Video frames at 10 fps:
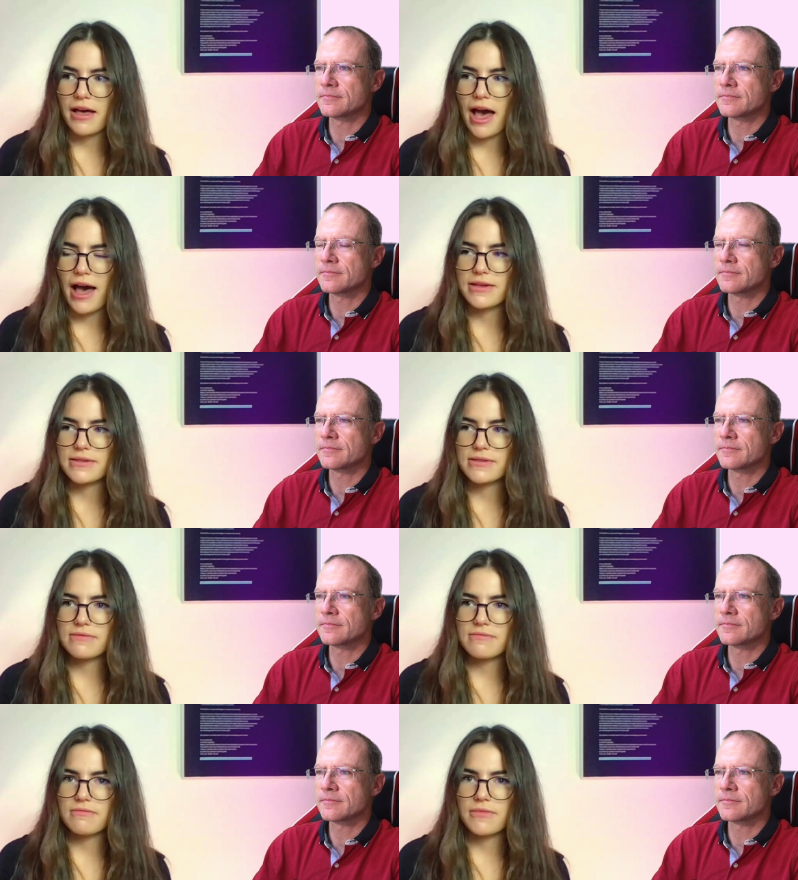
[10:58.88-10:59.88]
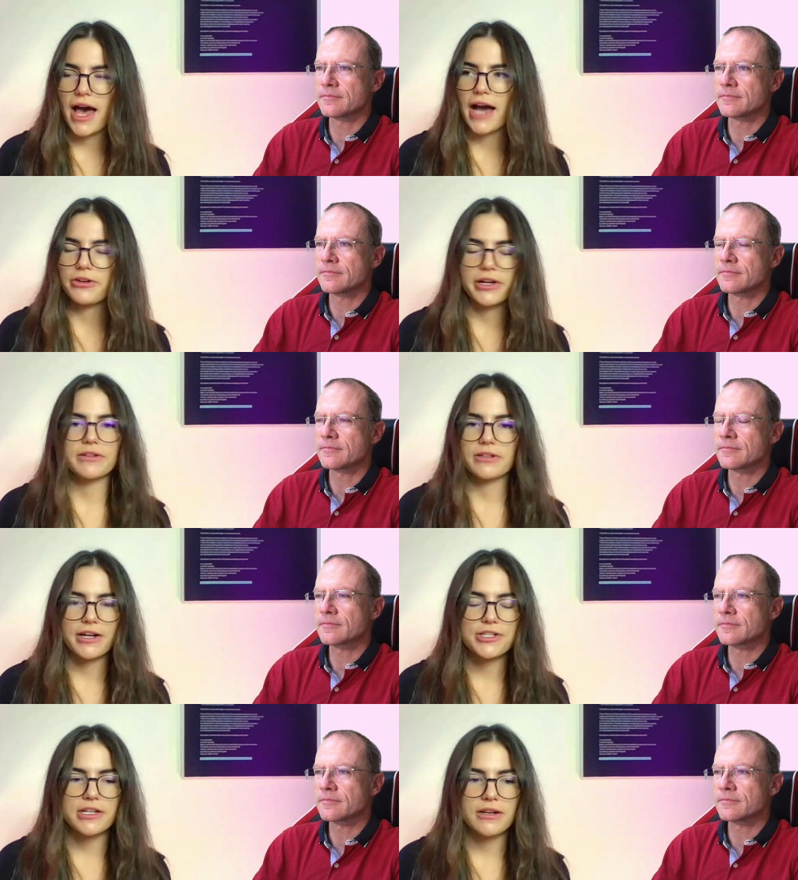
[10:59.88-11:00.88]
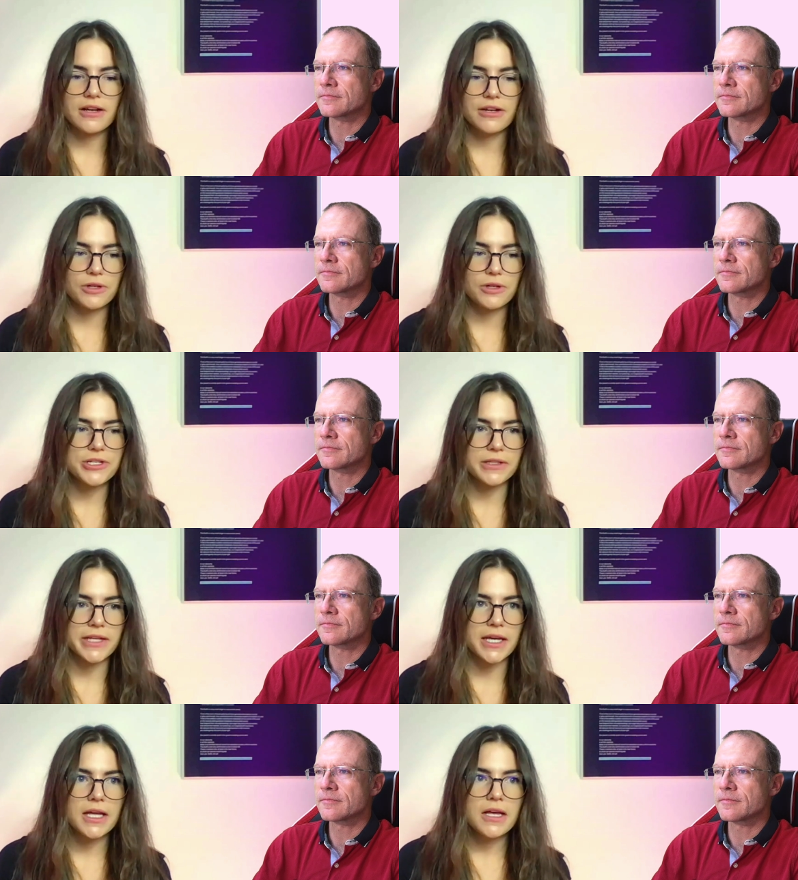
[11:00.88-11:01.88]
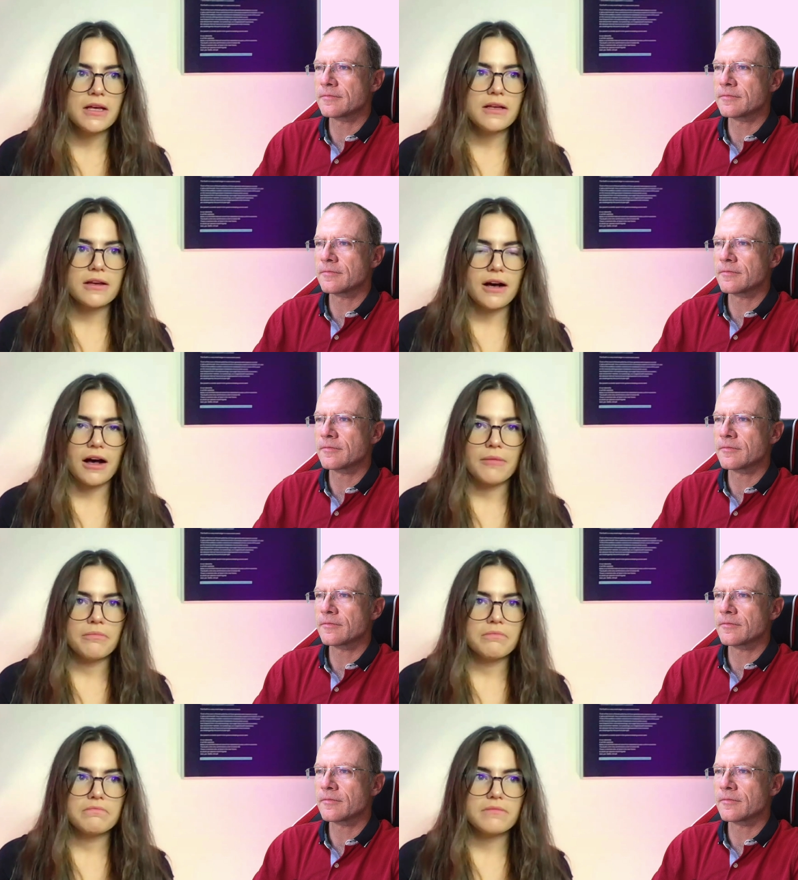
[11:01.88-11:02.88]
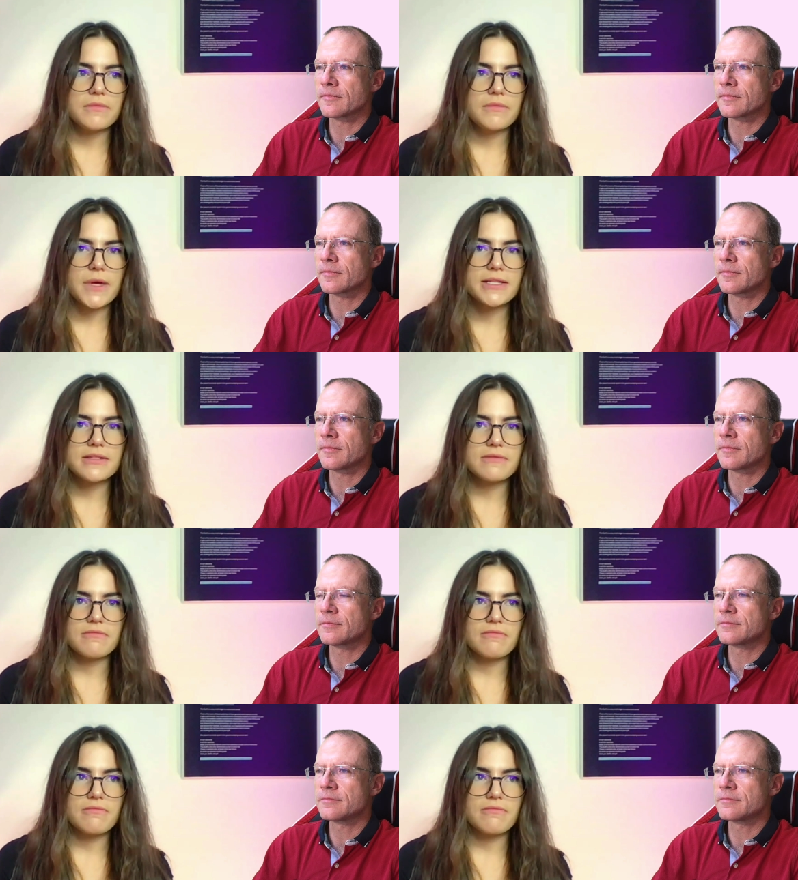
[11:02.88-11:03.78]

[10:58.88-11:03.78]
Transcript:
Speaker 1: that has that grade of correction. Unfortunately, um, it's